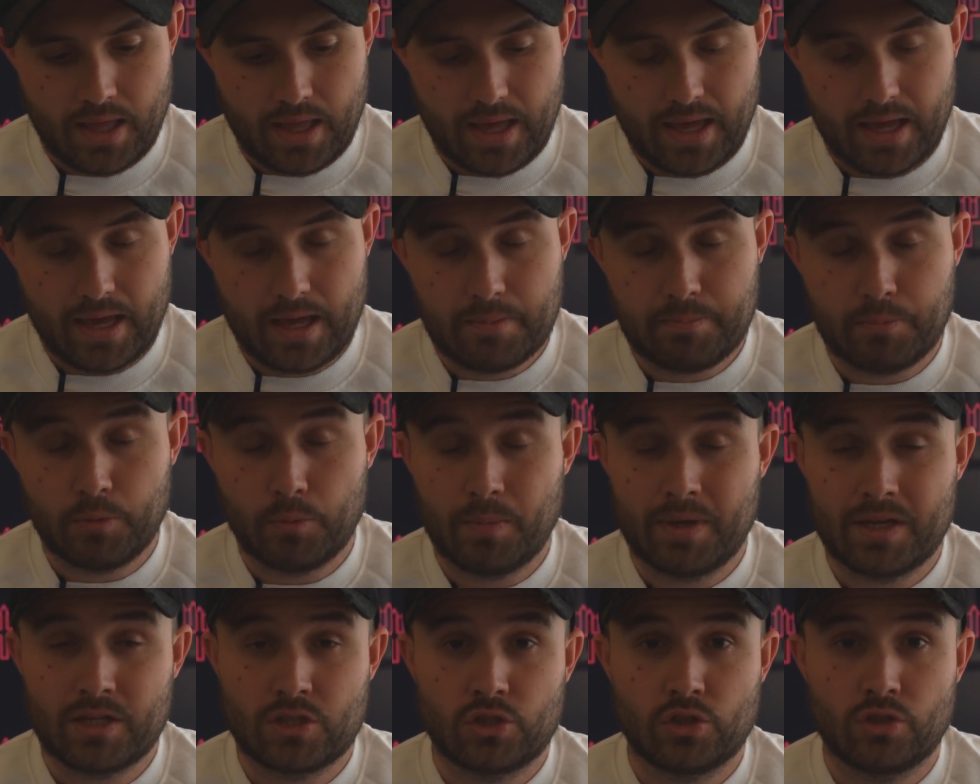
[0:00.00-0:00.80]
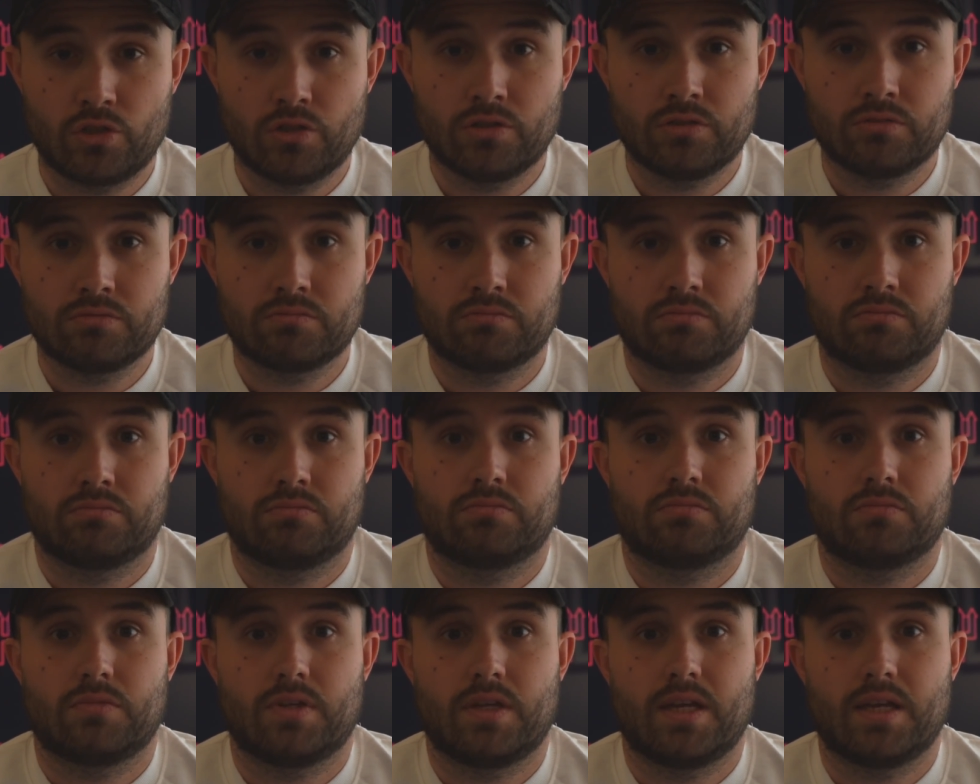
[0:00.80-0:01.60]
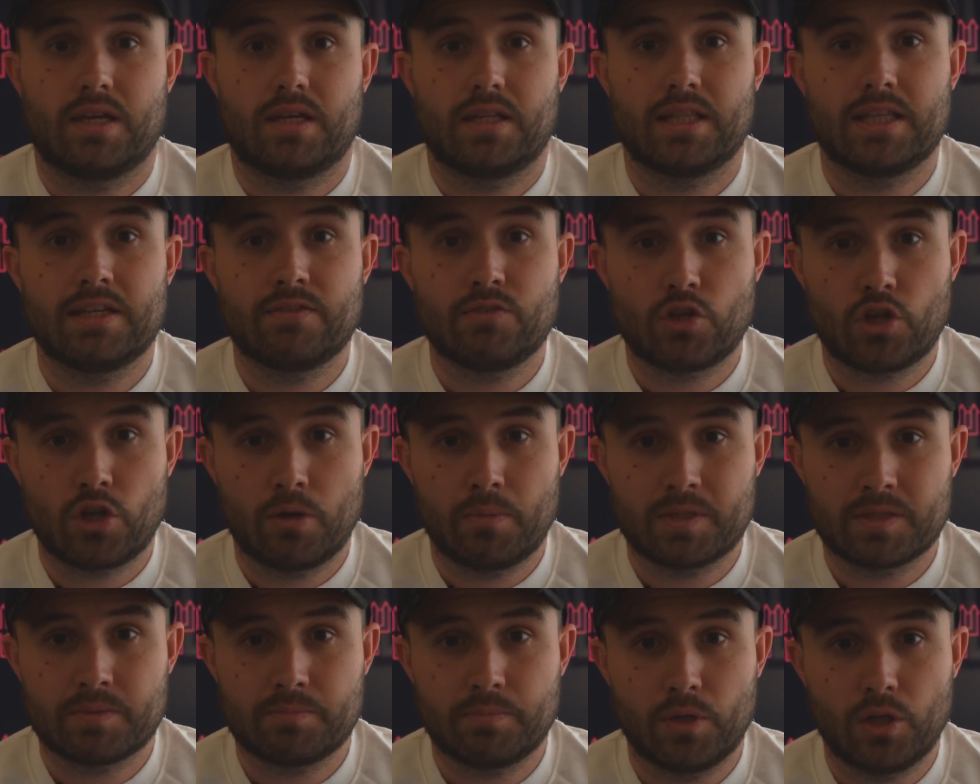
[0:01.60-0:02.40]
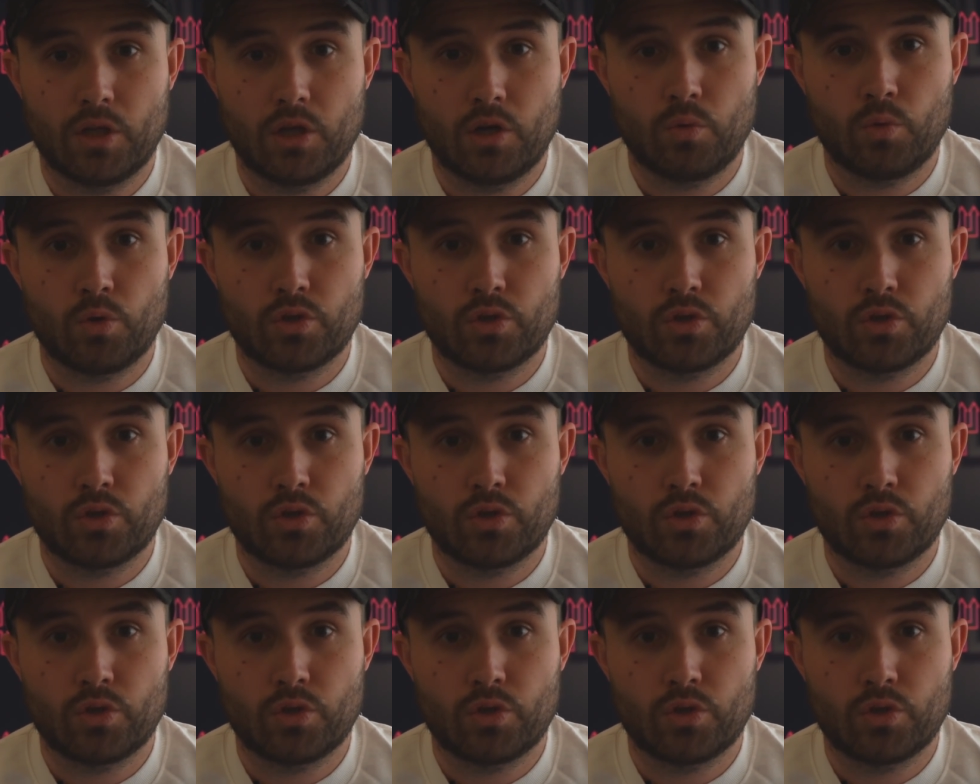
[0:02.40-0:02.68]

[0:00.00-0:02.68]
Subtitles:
But make sure, leave your comments below.